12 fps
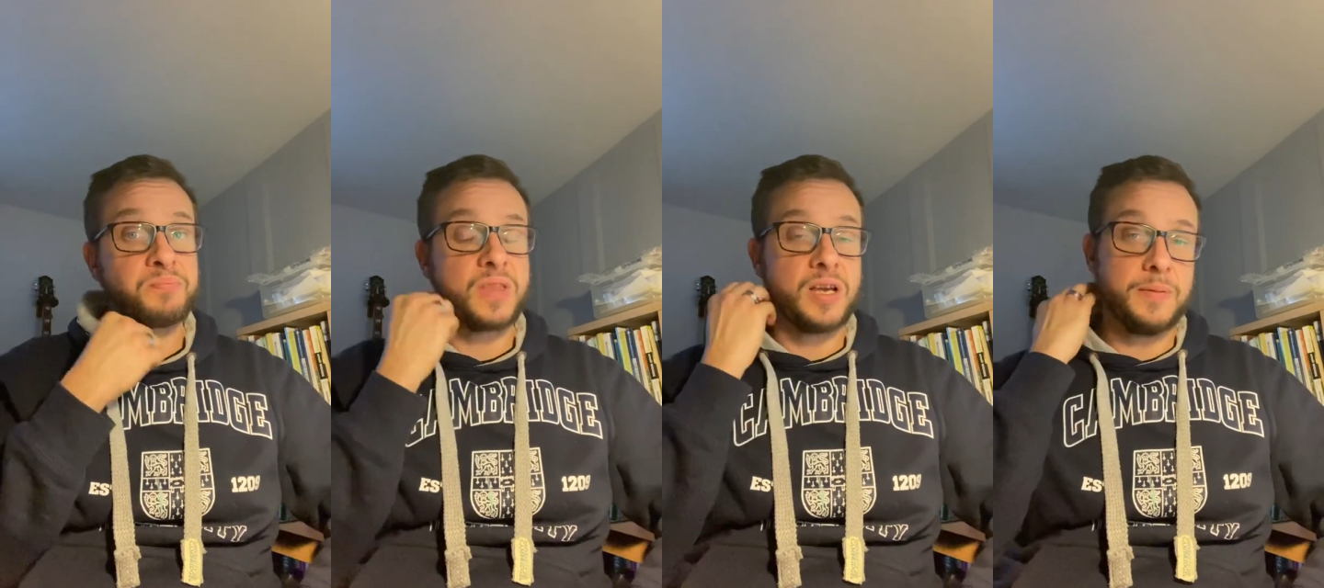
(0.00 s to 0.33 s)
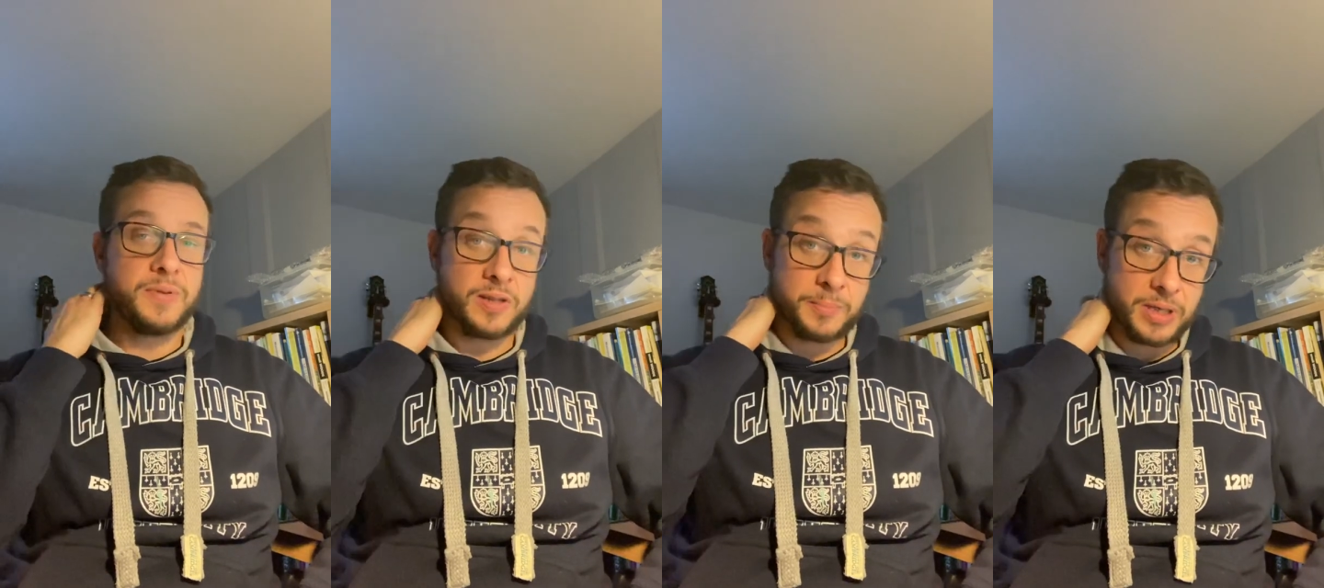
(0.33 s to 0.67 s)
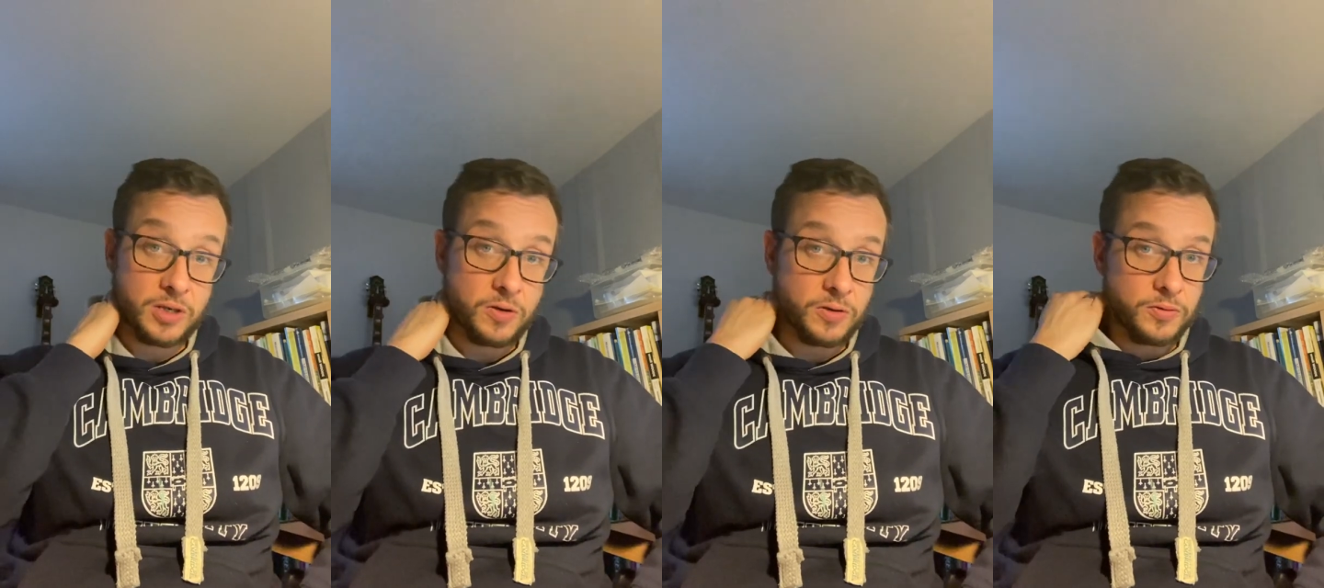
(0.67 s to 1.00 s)
Another big
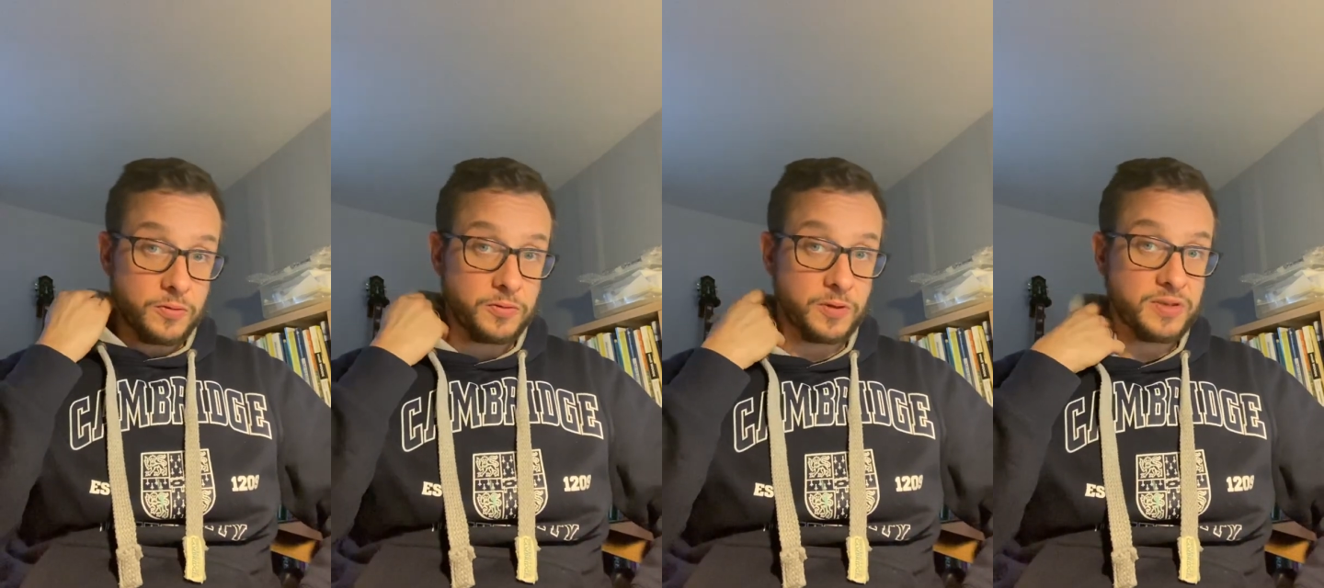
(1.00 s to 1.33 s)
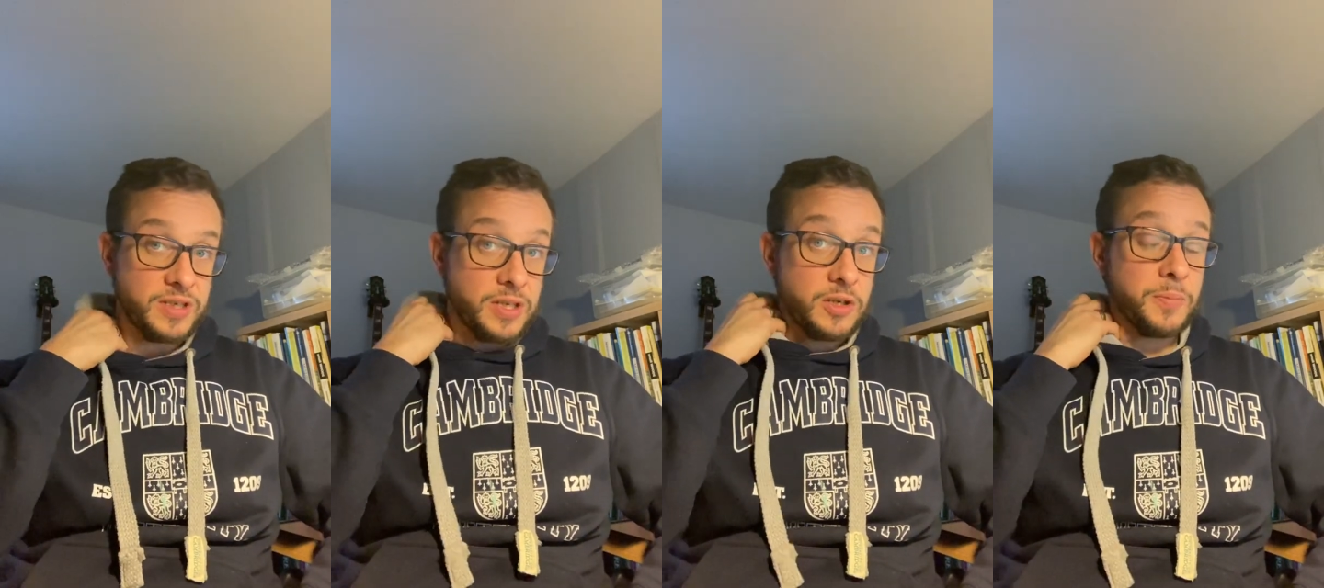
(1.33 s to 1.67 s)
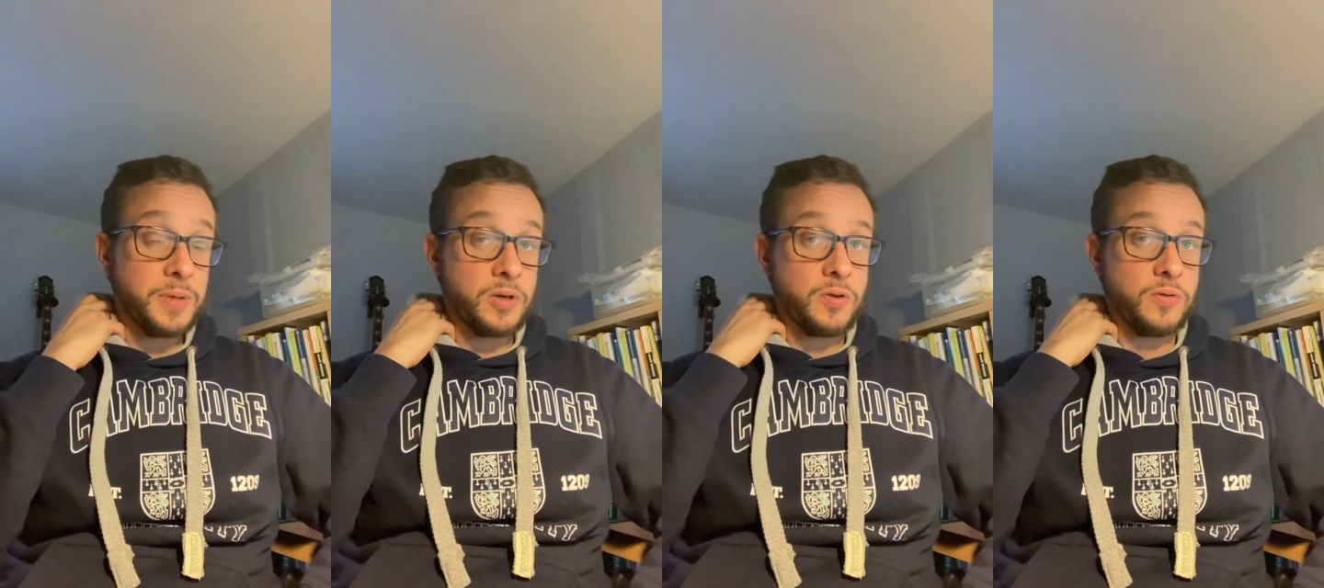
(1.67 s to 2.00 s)
corridor for us,
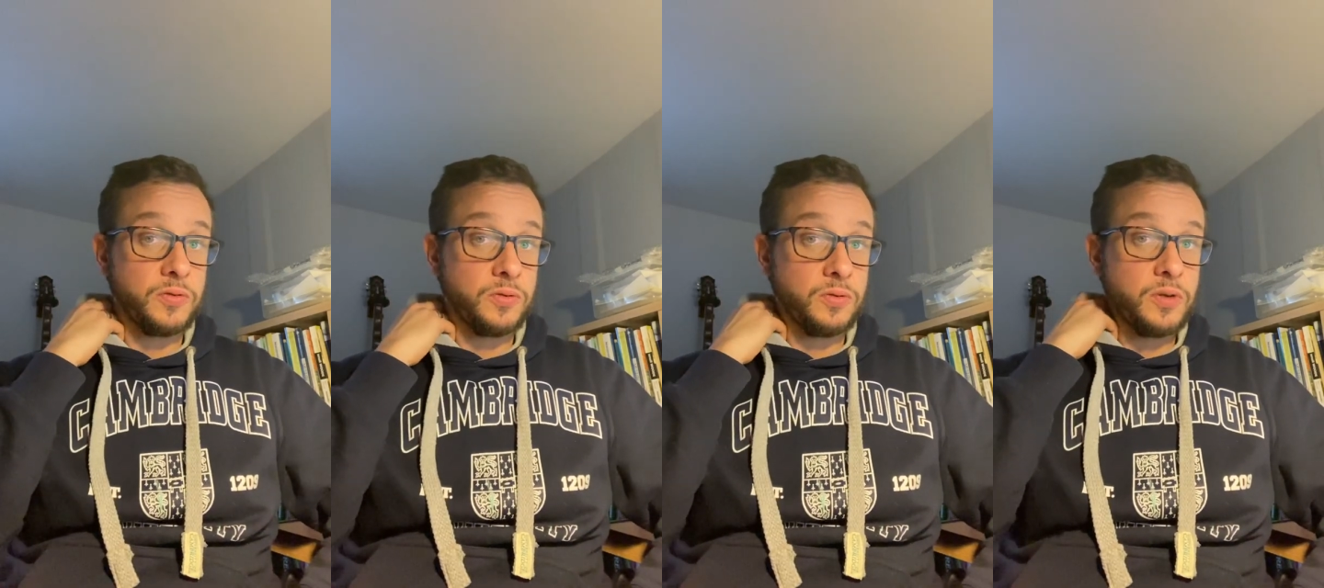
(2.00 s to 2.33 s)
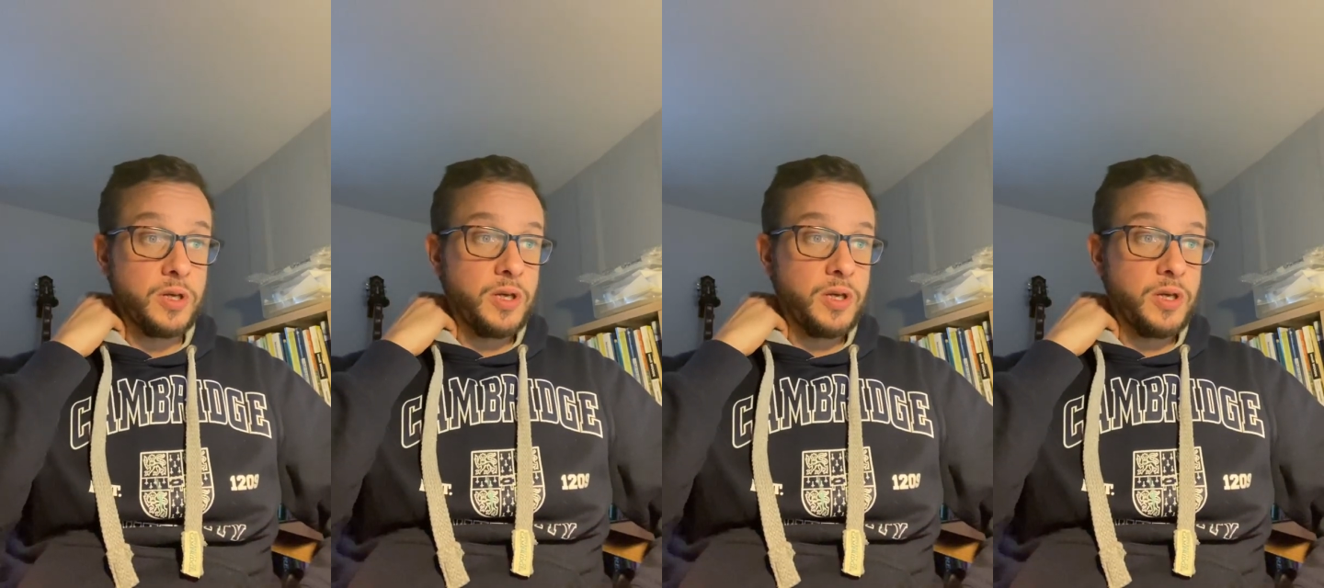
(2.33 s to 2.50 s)
economic corridor.